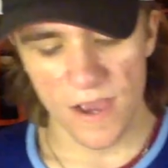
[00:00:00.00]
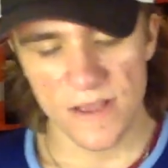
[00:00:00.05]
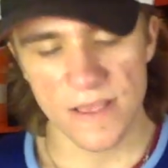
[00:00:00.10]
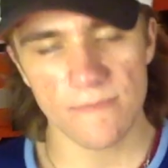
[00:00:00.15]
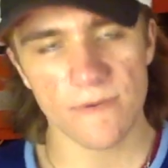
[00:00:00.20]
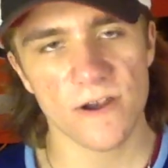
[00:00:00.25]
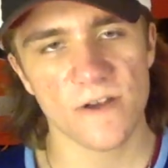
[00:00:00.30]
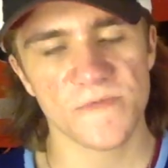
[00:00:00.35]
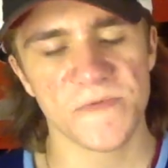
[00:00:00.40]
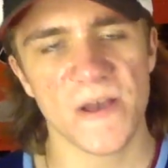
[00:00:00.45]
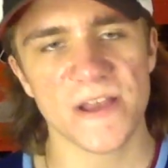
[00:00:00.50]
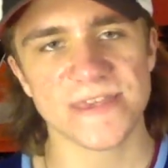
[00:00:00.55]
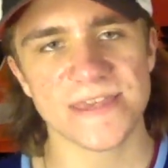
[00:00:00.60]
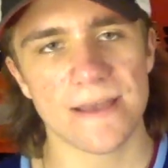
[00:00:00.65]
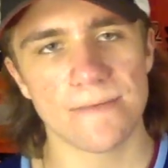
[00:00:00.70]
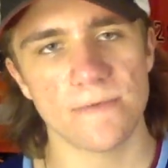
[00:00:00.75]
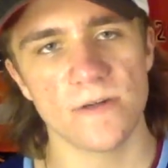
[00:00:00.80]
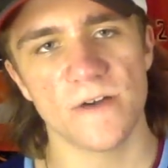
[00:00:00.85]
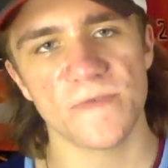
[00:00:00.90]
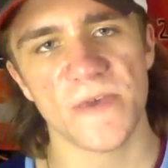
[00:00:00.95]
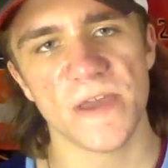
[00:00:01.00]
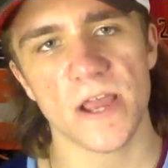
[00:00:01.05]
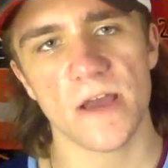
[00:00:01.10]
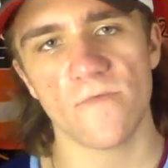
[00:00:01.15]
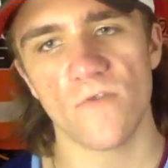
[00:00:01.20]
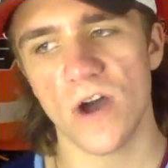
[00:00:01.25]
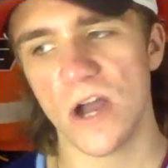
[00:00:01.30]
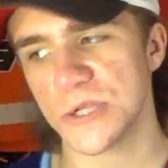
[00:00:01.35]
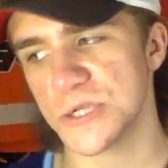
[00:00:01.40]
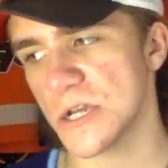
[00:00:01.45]
let me know your thoughts down below. Thank you for
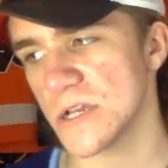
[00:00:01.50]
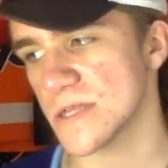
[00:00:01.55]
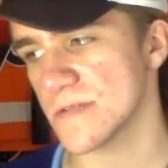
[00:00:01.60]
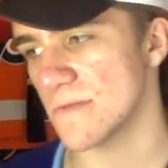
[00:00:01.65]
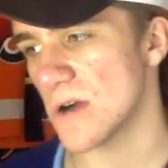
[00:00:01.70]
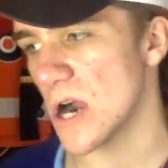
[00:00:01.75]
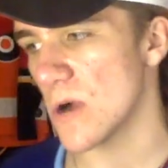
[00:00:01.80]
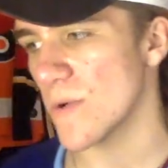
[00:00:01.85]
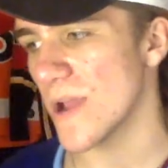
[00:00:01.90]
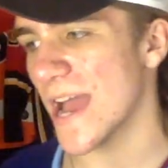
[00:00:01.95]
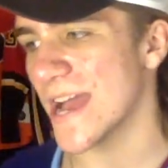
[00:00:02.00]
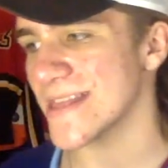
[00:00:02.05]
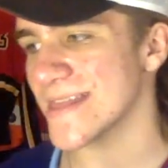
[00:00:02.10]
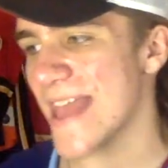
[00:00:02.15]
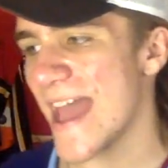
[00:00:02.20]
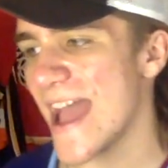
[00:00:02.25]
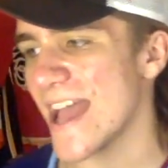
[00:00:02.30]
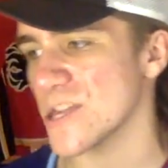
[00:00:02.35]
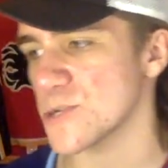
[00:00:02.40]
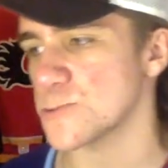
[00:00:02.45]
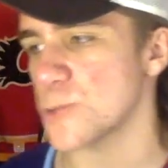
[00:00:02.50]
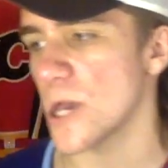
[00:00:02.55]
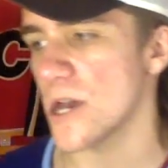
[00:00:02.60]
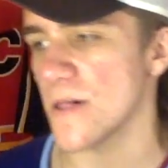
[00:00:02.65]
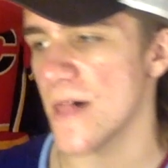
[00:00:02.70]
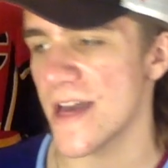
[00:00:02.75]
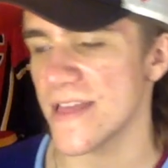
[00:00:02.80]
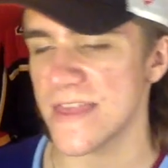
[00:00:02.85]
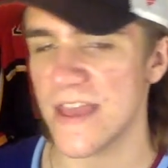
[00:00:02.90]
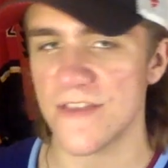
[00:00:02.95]
watching. Tomorrow we got
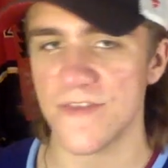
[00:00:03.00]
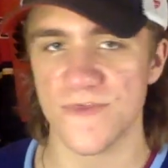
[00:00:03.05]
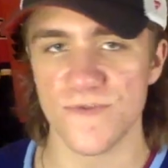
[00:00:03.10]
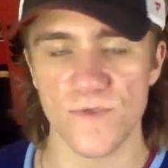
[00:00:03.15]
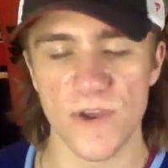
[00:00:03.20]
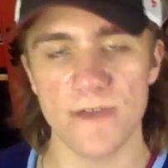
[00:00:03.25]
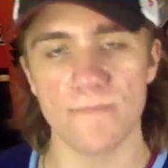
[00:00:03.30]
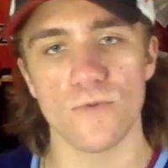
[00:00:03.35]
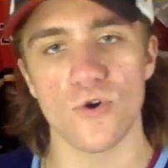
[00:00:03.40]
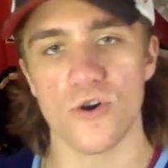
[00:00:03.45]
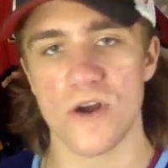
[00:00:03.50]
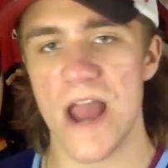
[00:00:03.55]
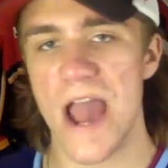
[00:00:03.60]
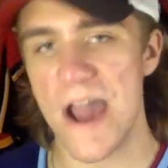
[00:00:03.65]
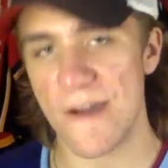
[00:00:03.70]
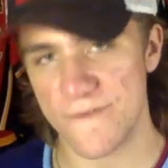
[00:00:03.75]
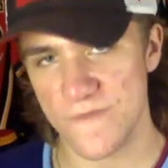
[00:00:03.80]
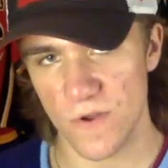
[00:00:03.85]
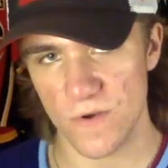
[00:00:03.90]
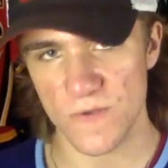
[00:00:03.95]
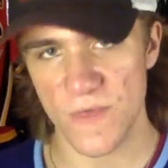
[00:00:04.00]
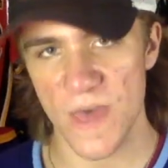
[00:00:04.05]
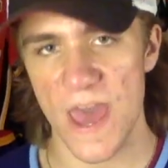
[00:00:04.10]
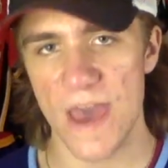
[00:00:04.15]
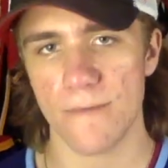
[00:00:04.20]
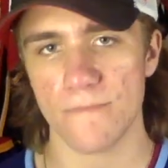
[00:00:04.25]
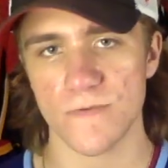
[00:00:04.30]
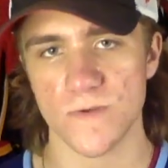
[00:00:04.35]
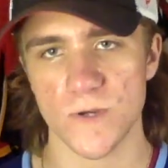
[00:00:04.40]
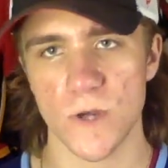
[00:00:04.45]
Nashville and then three more after
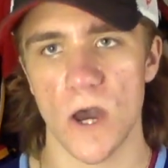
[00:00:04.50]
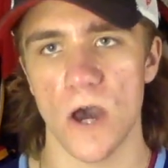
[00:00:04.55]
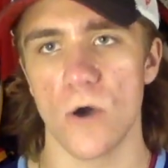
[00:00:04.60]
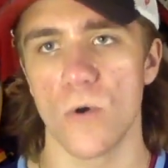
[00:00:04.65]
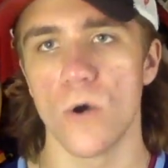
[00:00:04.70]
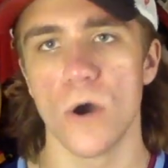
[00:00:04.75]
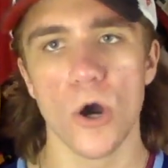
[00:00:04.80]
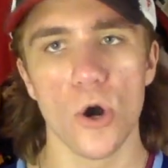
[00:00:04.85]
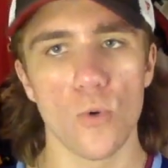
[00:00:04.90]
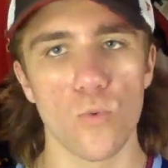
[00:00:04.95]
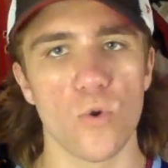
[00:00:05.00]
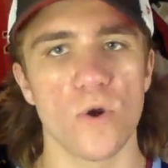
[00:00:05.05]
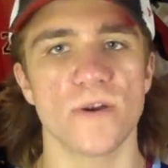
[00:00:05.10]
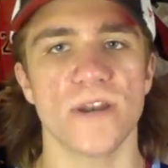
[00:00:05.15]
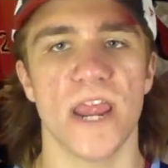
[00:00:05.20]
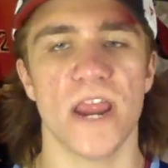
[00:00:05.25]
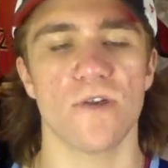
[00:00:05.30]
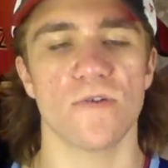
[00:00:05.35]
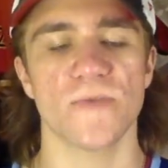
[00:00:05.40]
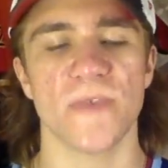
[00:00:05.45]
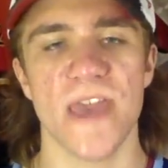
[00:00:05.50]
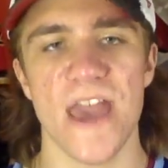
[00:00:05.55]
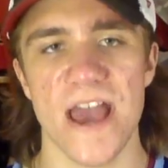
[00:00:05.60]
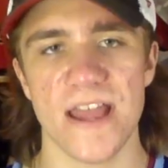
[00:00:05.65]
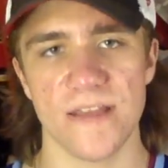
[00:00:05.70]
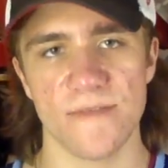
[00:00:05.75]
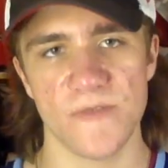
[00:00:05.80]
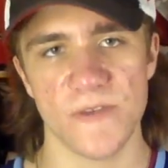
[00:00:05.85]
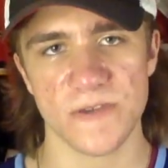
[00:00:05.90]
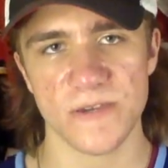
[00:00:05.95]
them. So we're nearing the end
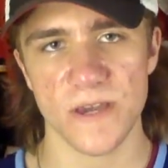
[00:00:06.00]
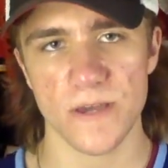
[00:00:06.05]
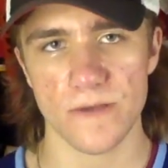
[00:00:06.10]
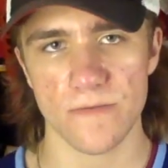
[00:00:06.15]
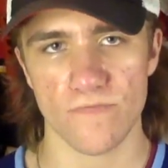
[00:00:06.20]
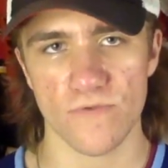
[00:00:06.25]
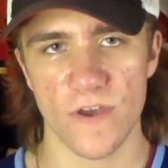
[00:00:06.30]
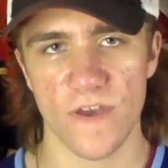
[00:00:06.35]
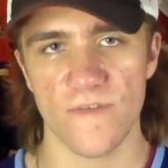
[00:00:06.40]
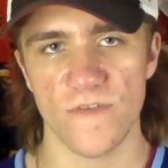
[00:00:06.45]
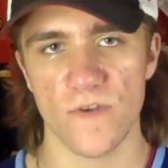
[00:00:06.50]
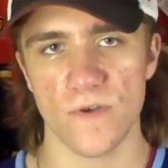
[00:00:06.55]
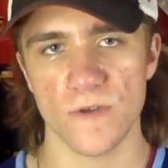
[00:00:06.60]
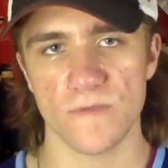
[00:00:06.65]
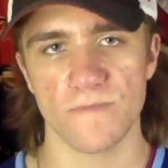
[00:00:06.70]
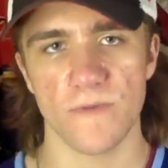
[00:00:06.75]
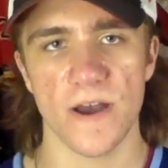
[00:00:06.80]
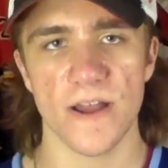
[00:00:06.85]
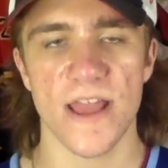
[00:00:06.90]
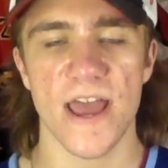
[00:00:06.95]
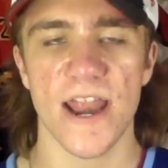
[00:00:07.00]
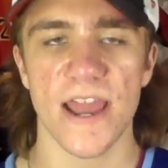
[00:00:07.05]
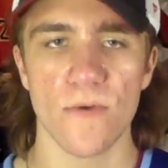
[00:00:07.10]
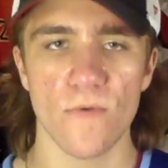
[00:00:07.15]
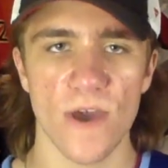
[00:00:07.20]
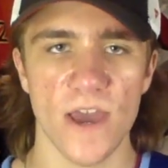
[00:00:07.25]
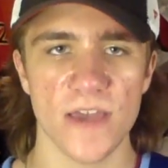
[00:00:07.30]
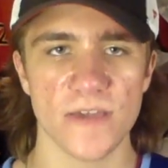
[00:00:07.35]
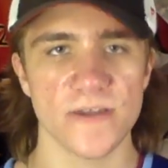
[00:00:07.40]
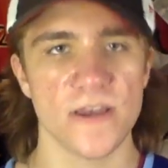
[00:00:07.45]
of the season previews. But
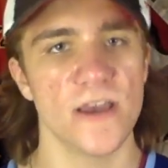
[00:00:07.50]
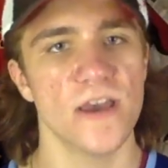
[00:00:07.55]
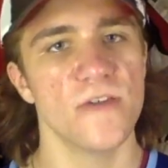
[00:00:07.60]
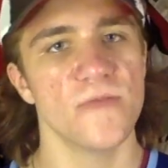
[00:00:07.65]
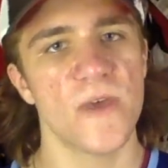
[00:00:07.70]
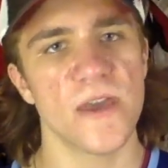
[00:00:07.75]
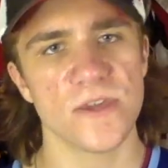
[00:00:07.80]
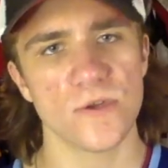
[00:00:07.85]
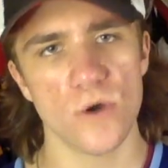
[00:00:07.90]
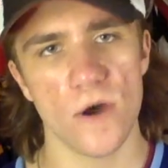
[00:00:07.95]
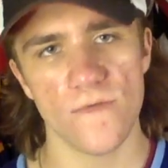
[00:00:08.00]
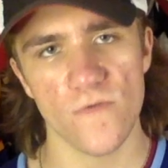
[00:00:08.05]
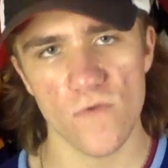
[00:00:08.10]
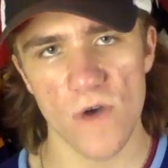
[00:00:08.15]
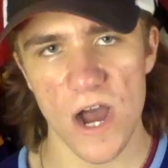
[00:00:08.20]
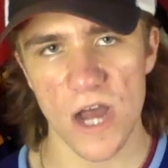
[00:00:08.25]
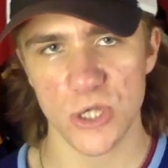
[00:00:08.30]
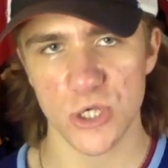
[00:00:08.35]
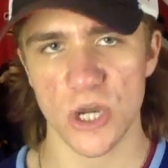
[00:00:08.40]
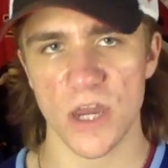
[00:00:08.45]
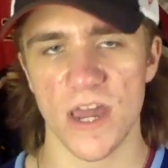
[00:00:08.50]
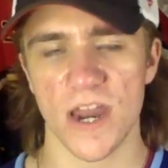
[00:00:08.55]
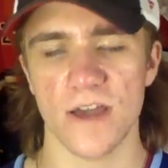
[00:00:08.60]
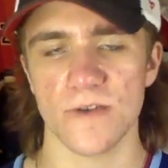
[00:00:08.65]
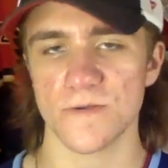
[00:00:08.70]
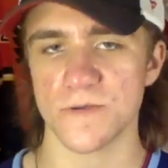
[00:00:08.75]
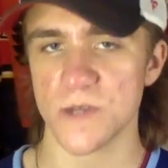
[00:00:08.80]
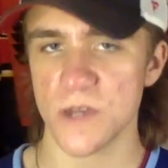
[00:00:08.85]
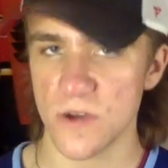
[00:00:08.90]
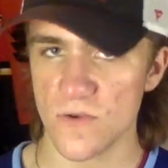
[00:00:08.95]
anyways, thank you all for watching, and I'll
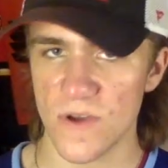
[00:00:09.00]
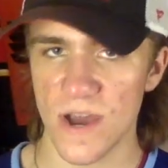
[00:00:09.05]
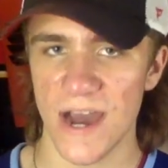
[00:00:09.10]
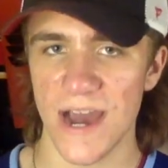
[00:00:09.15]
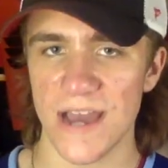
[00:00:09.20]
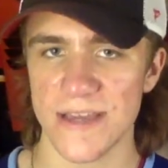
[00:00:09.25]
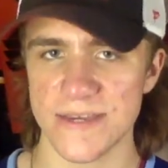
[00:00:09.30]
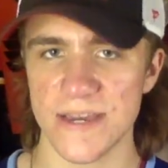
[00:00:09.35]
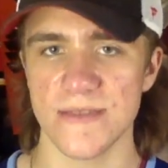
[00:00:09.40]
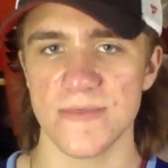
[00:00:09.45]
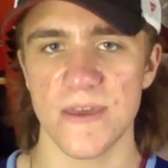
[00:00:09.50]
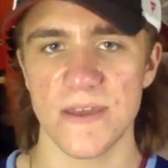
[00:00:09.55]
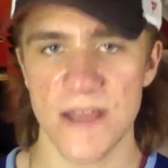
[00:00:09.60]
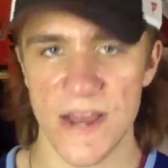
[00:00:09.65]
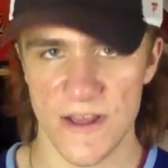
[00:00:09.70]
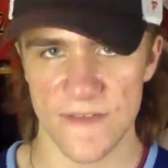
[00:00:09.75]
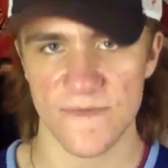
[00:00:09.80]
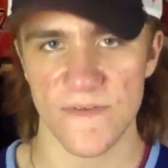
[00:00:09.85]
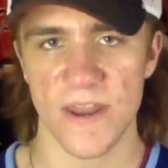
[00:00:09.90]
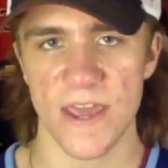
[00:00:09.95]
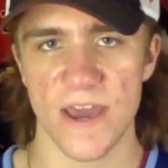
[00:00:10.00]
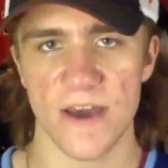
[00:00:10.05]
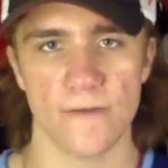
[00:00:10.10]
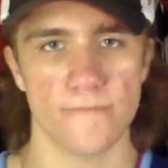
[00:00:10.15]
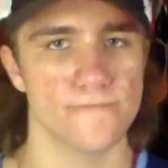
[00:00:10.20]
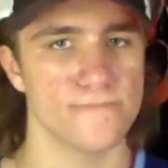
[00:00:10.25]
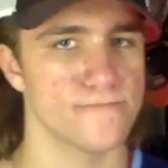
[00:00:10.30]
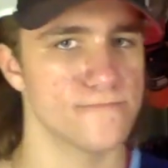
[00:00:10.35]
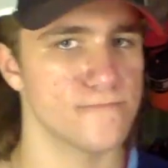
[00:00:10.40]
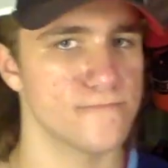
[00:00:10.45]
see you guys in the next video.
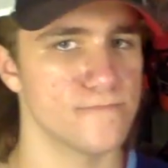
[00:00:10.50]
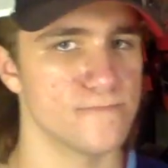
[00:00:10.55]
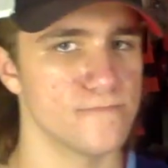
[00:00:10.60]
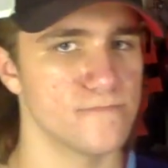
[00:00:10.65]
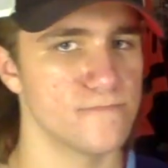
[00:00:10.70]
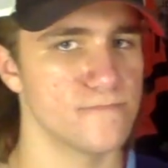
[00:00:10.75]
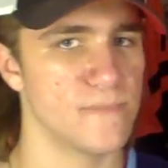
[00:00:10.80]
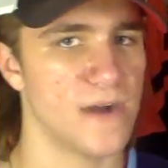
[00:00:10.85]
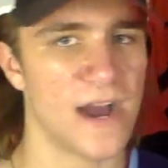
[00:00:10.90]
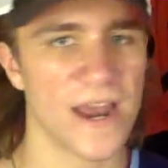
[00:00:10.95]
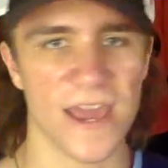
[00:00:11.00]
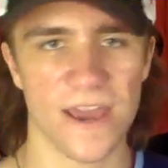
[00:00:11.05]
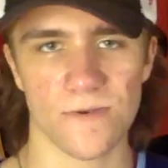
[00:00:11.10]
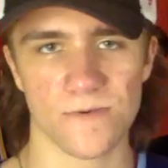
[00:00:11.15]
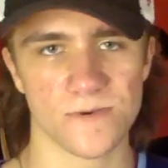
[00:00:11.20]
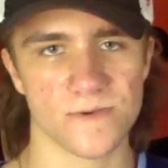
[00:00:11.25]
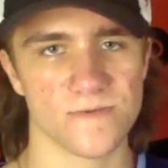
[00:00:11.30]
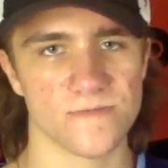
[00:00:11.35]
Adios.